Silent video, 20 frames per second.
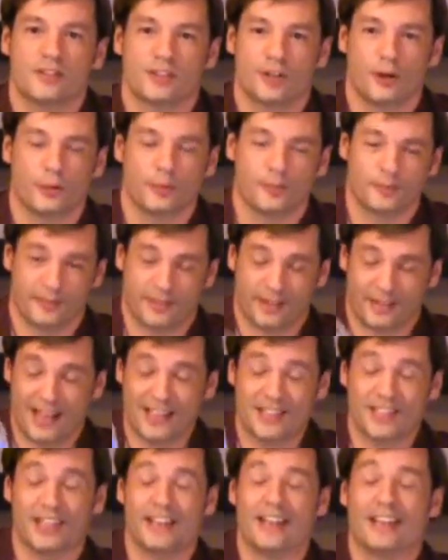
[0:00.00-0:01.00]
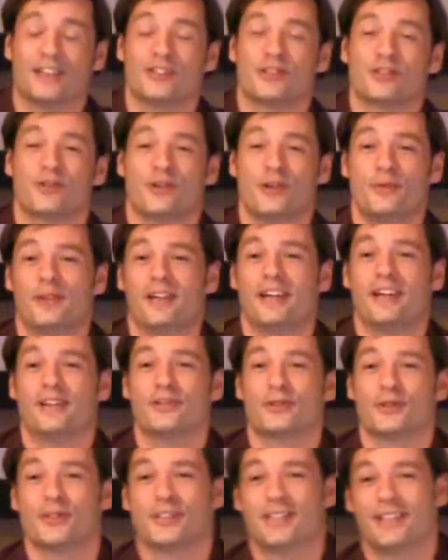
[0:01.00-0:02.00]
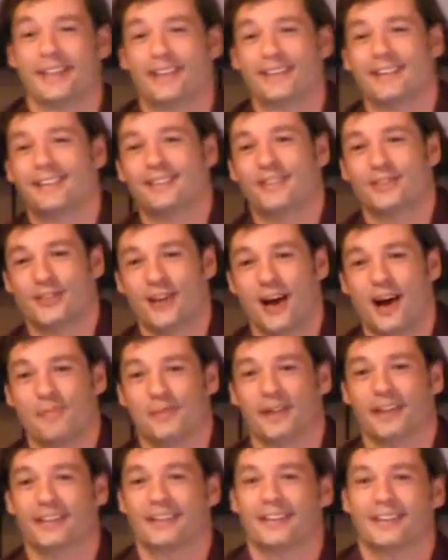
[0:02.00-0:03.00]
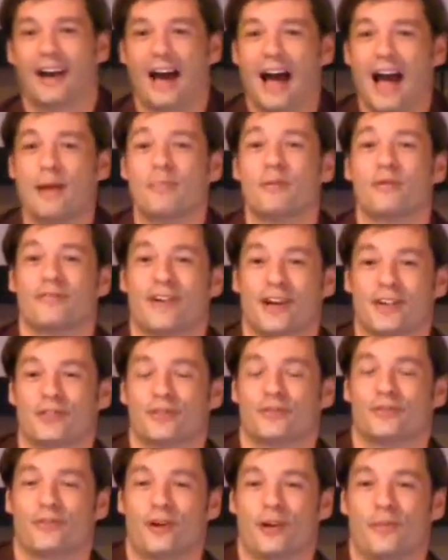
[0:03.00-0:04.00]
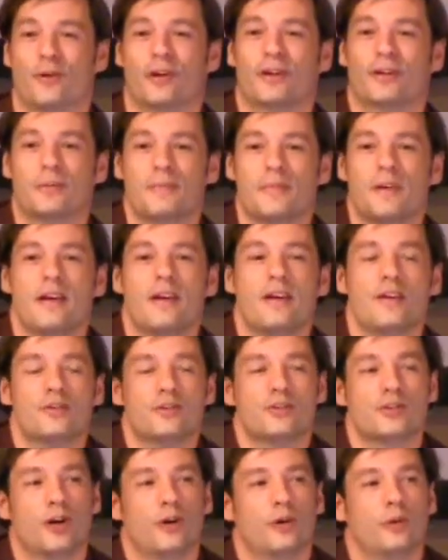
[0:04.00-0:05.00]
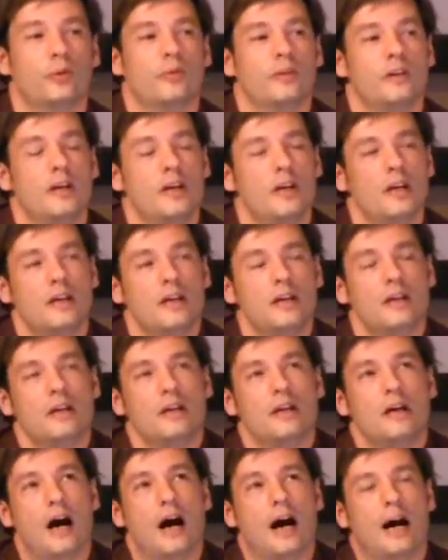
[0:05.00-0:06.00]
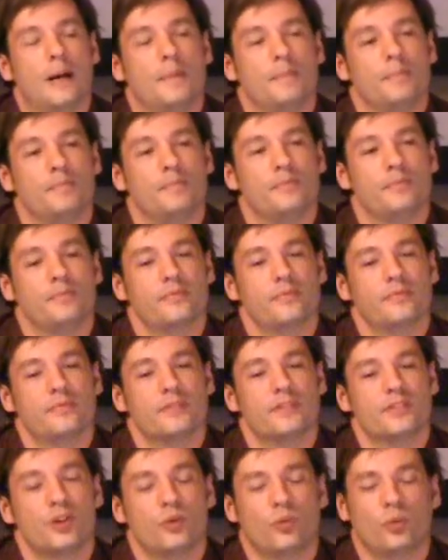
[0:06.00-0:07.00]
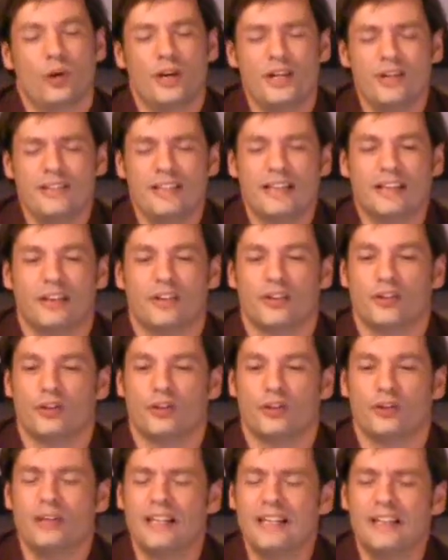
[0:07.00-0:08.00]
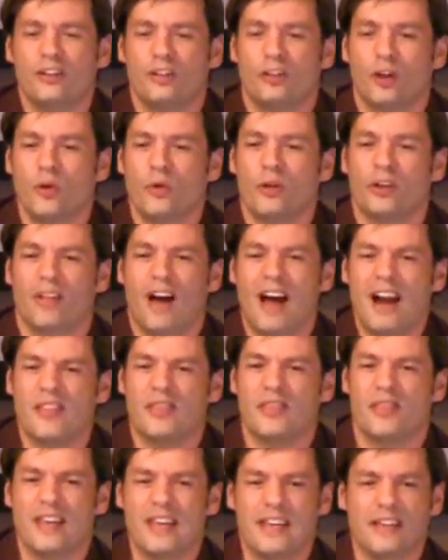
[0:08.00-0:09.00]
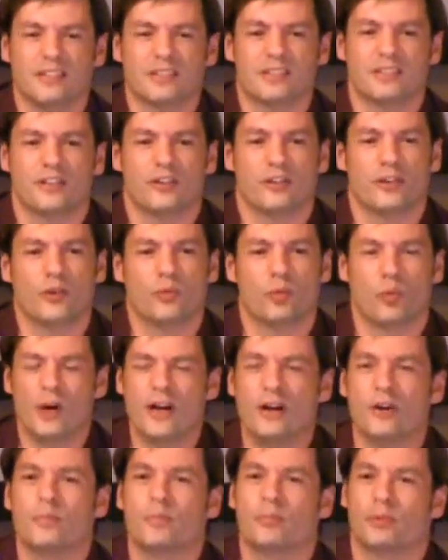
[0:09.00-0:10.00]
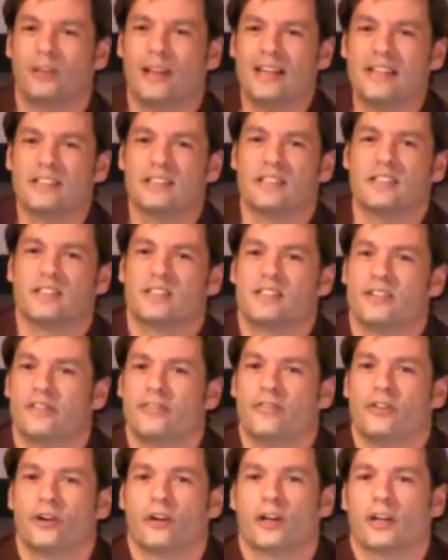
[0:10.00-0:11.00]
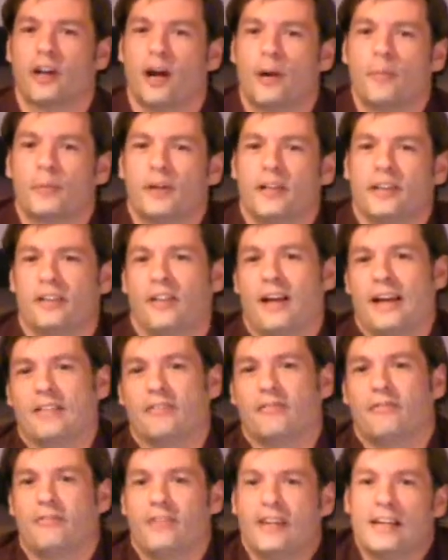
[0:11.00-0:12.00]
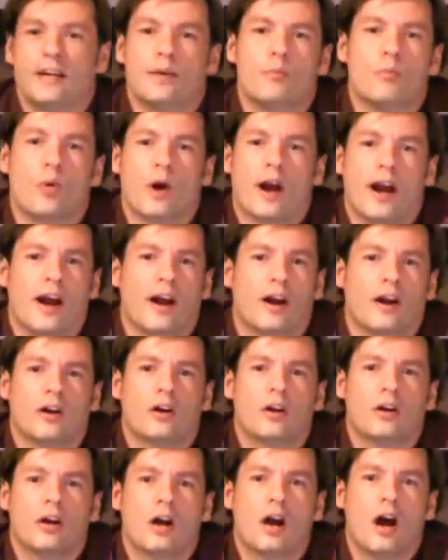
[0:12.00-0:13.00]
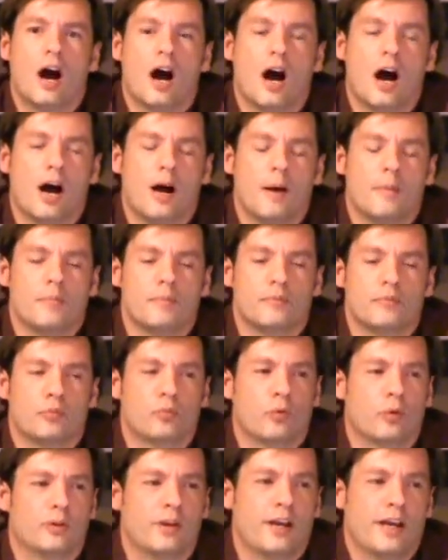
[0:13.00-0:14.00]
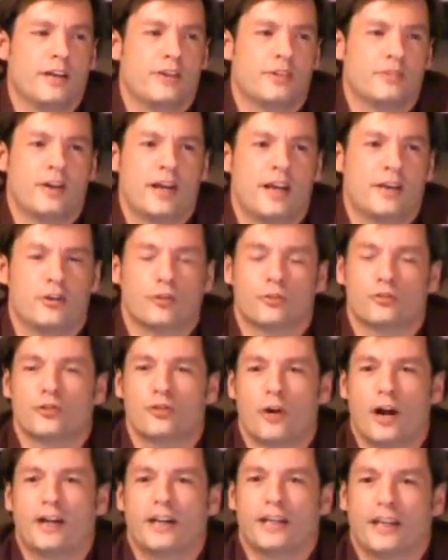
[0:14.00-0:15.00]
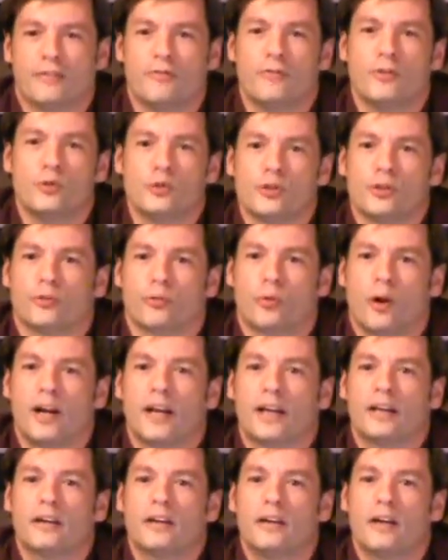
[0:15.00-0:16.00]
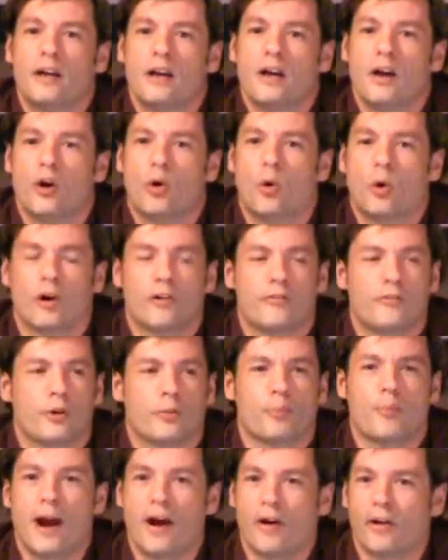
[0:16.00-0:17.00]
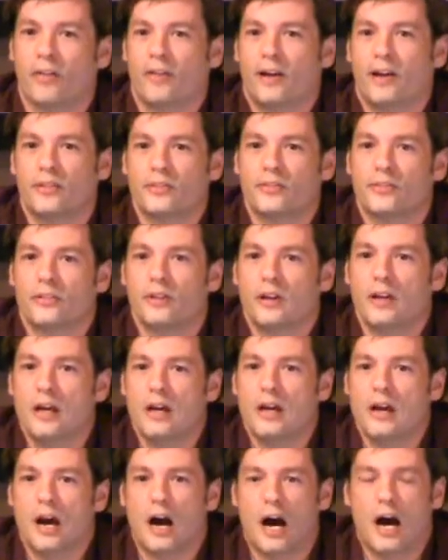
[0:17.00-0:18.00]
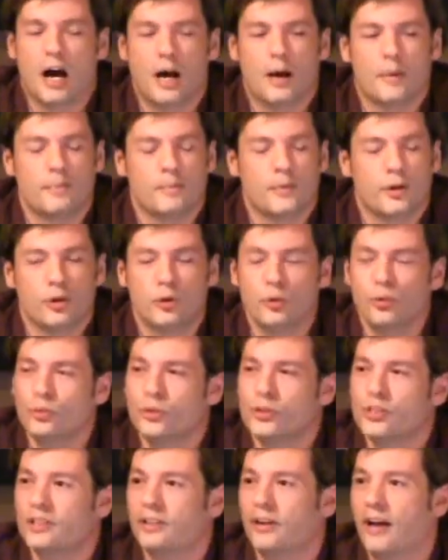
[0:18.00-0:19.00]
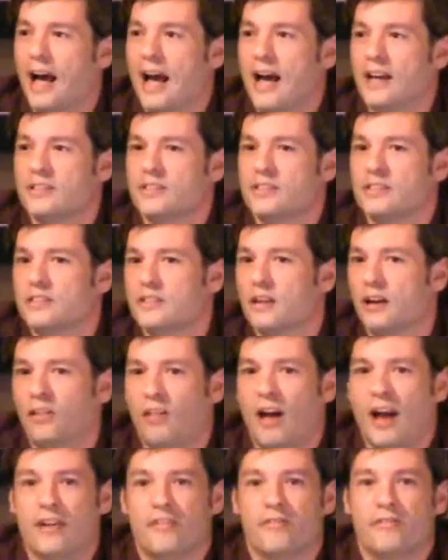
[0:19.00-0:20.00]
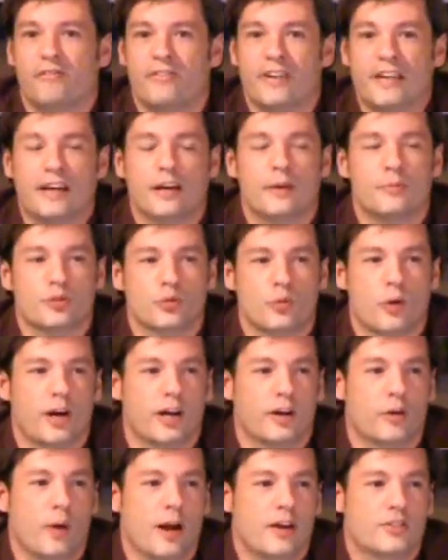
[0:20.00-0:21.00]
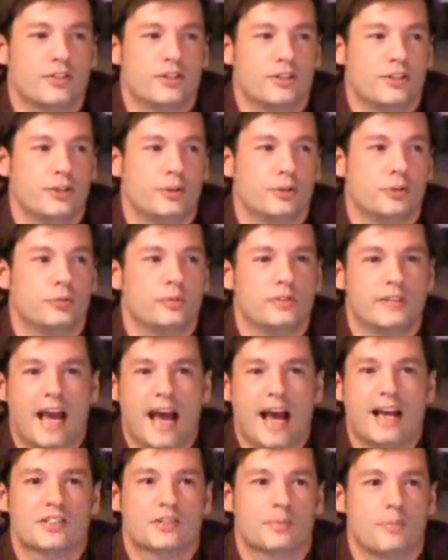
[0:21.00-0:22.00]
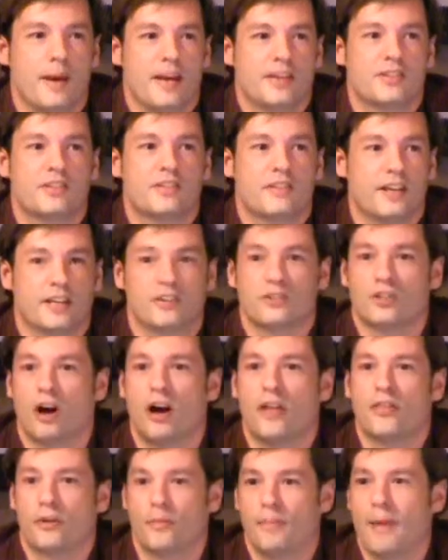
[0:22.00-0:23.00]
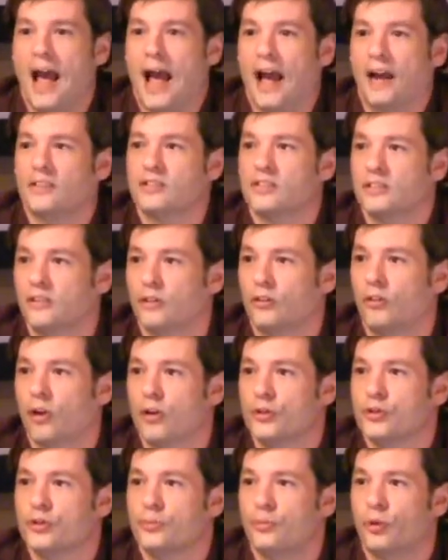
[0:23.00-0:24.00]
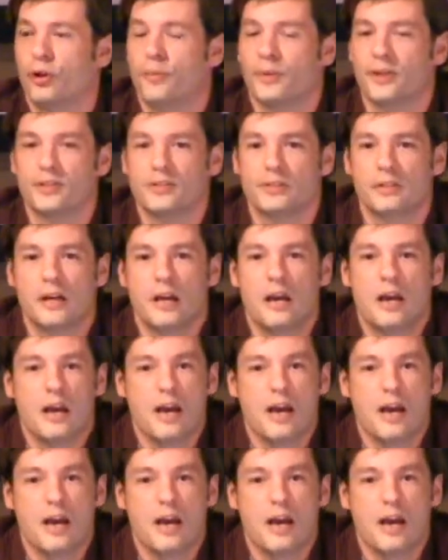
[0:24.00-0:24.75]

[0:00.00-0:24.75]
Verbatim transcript: So that's an extremely interesting topic, hypervisor framework. So um, so what do you need? You need to load a lot of things that are in weird places if you're a company like VMware um, and, and you're trying to get Fusion running, or if you're Parallels. Um, who still has a lot of VMs running around to do task-based things on their Macs and their large deployments?